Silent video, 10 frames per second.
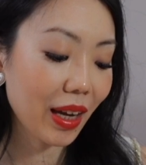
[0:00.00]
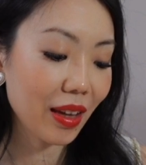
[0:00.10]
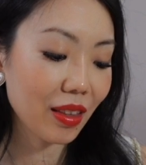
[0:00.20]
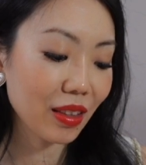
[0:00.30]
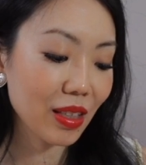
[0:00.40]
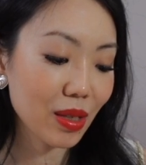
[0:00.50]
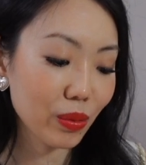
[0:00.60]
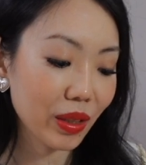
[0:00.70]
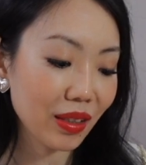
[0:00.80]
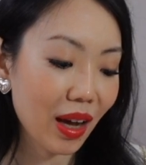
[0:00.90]
I think this
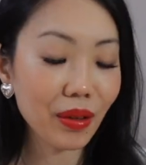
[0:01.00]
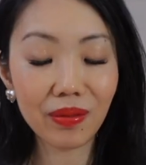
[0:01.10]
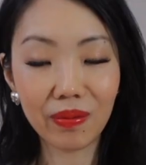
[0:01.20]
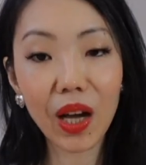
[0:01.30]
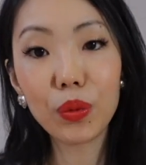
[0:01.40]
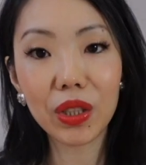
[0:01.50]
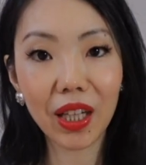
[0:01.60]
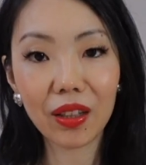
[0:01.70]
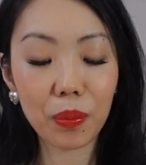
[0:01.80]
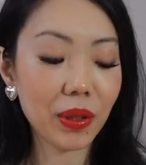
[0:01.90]
one I I would
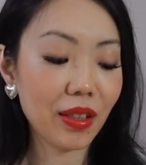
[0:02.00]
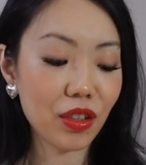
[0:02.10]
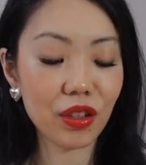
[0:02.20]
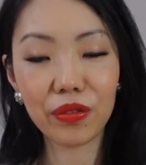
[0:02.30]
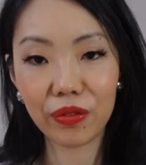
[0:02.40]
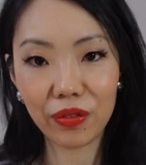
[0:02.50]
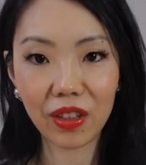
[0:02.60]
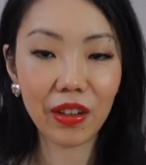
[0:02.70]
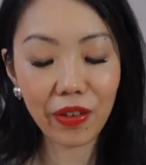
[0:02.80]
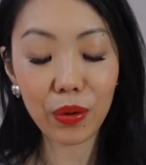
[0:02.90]
take the plunge if
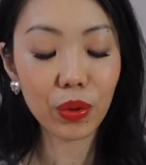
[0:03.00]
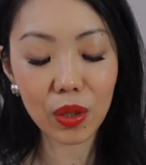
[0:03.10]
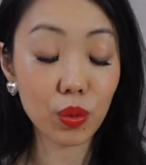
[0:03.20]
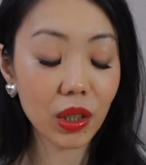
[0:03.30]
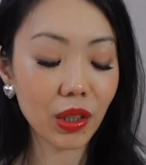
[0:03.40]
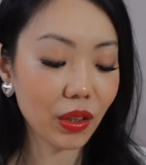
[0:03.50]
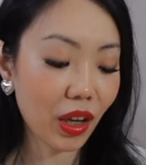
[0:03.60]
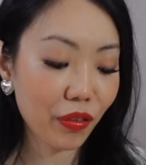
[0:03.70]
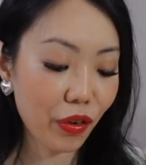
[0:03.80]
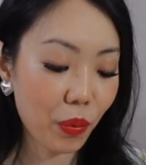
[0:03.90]
if I was really
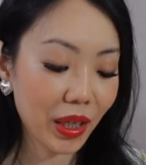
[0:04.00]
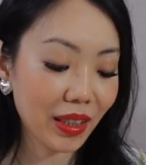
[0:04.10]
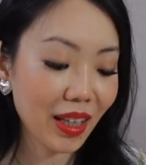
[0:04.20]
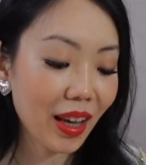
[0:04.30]
looking for one.